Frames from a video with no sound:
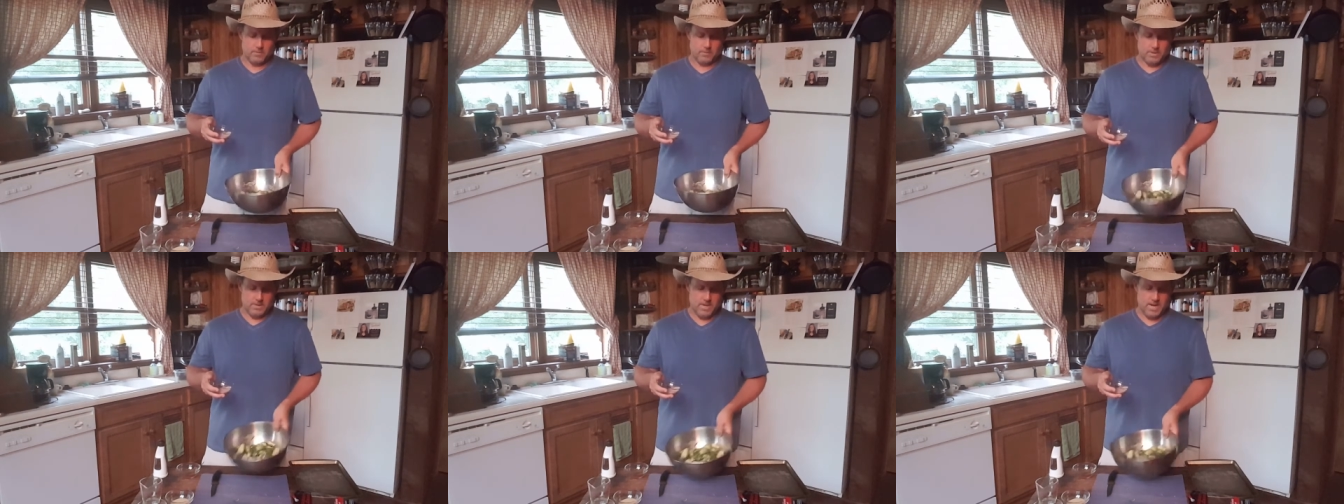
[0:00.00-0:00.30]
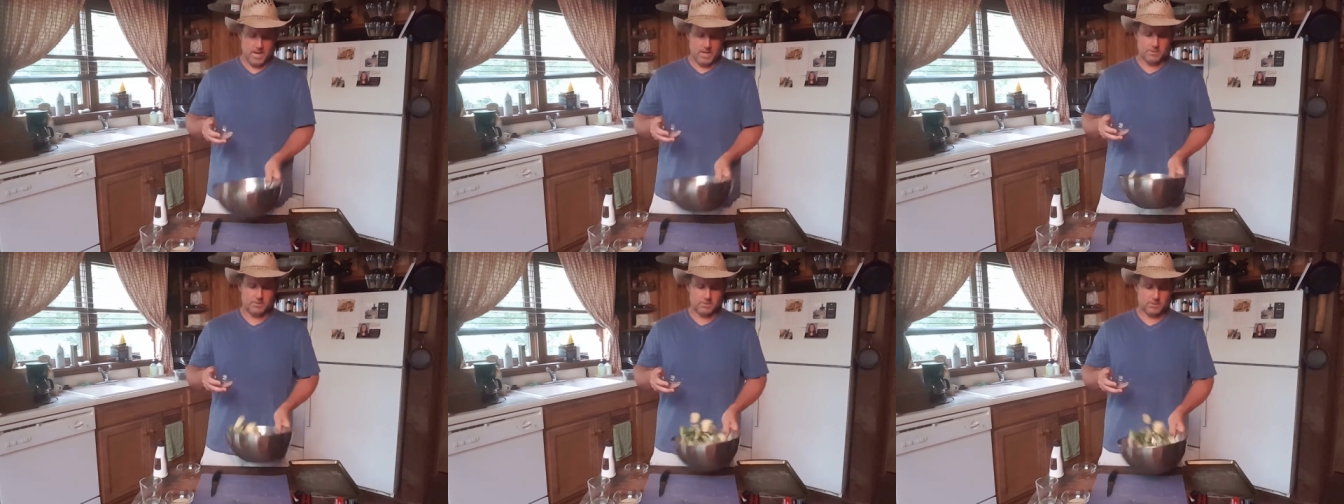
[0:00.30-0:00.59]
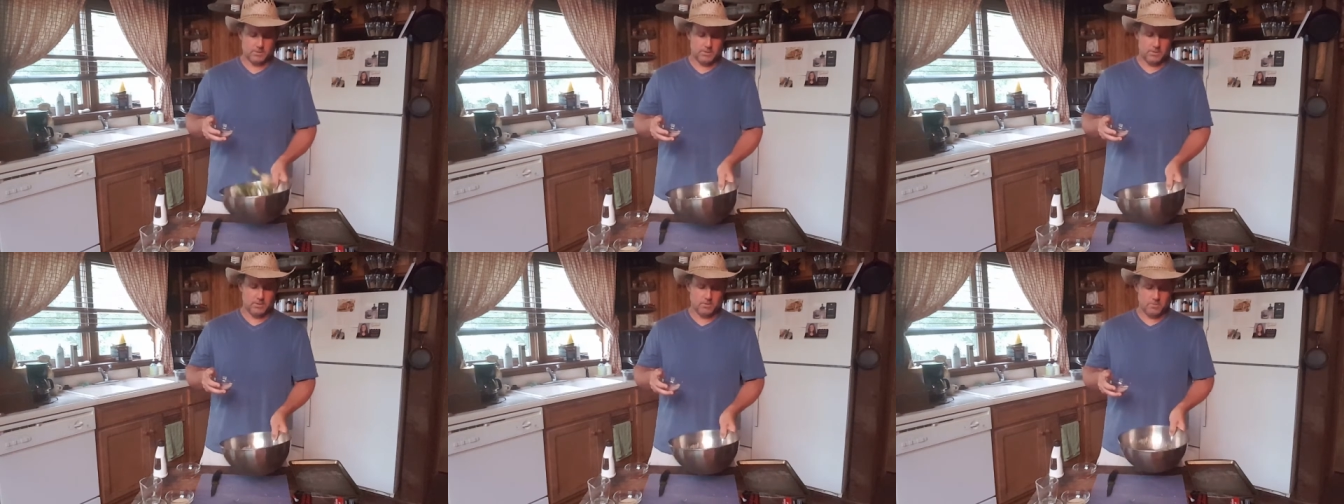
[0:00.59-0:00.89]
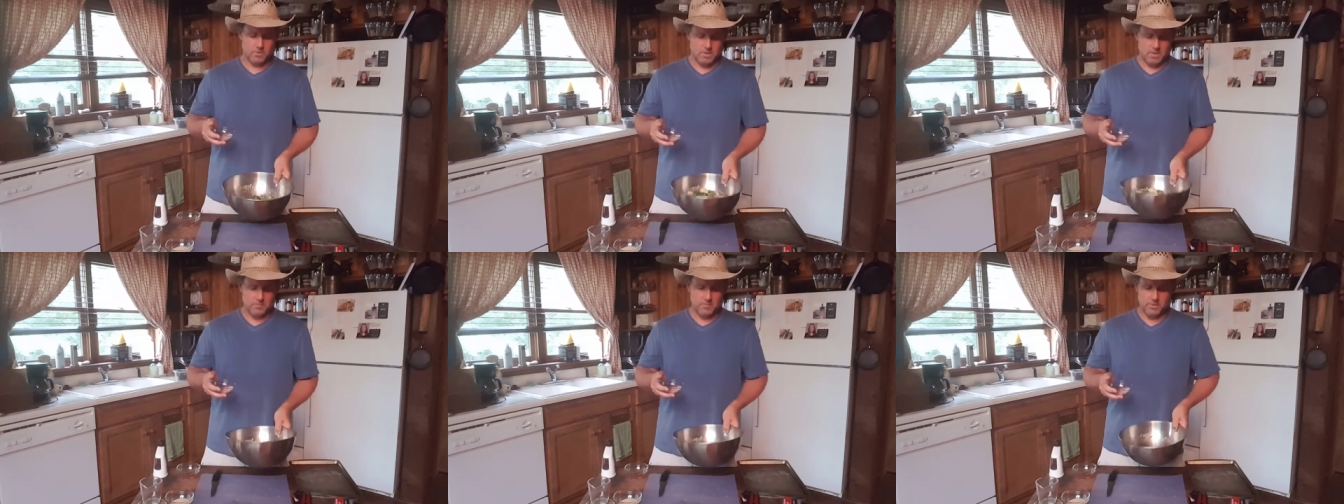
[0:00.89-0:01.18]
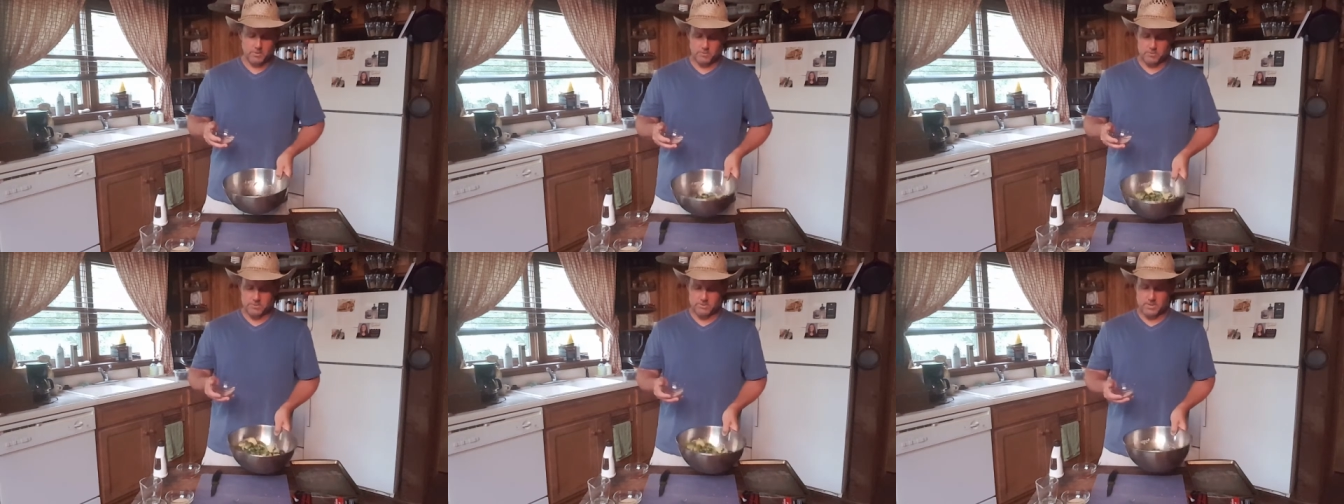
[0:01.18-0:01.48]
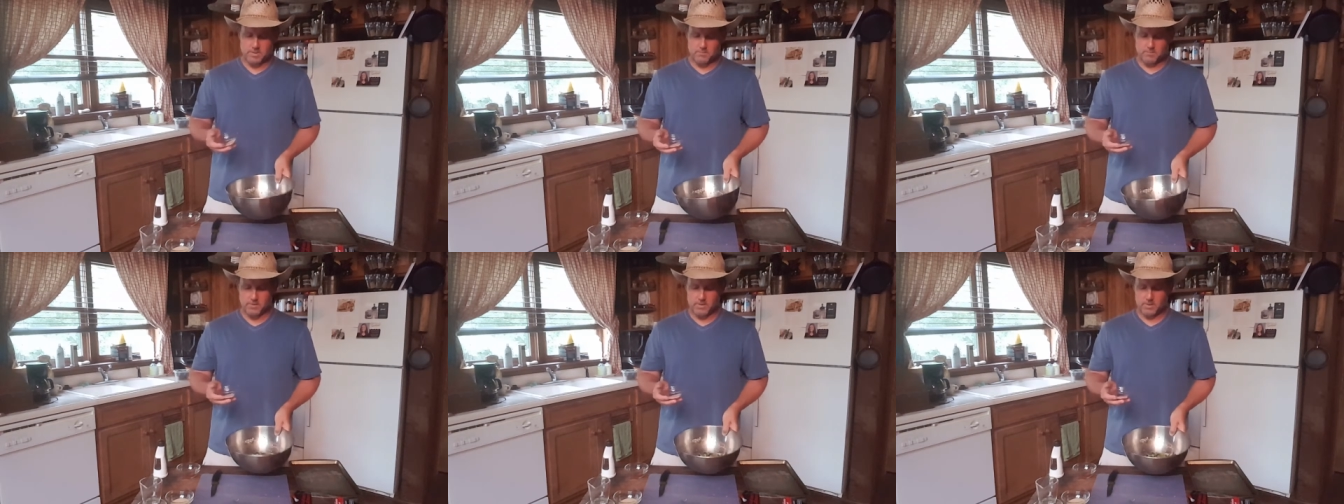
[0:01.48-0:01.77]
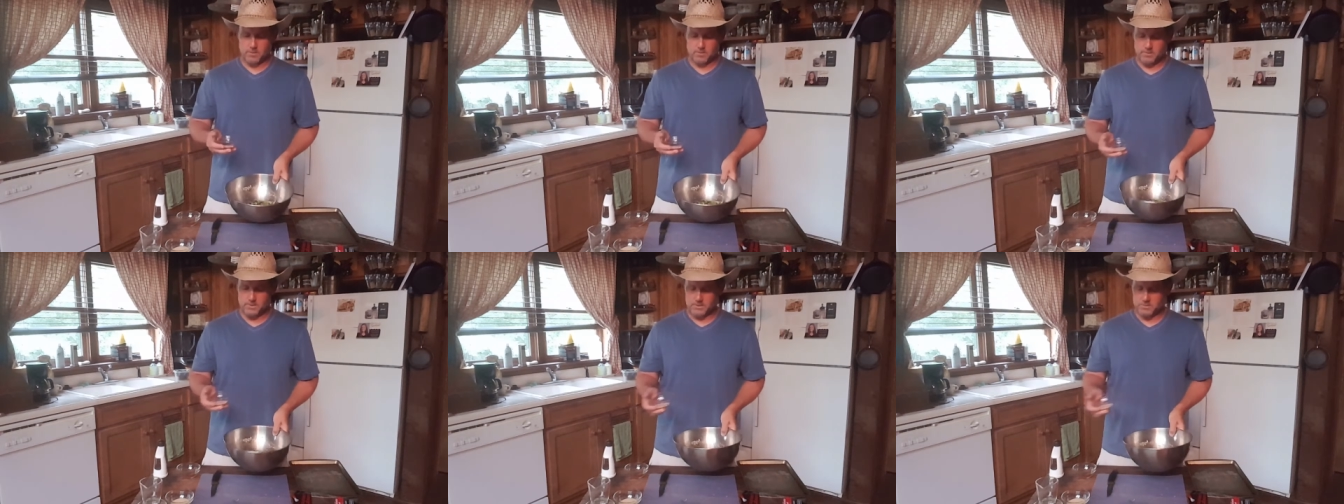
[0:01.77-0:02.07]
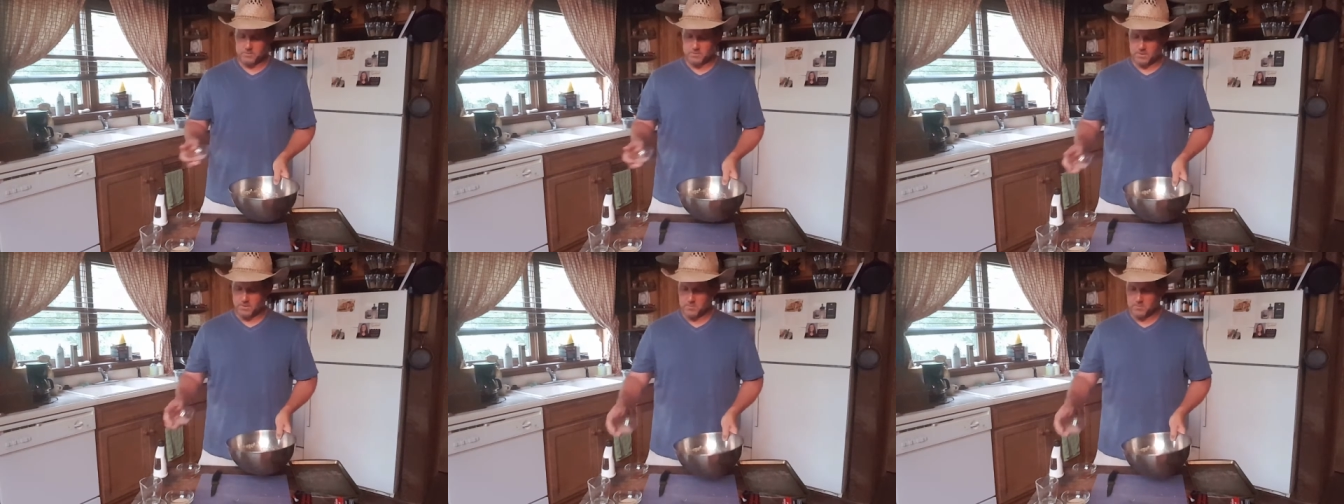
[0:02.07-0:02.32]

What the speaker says: And actually, you know what? I'm gonna do the same thing on this one.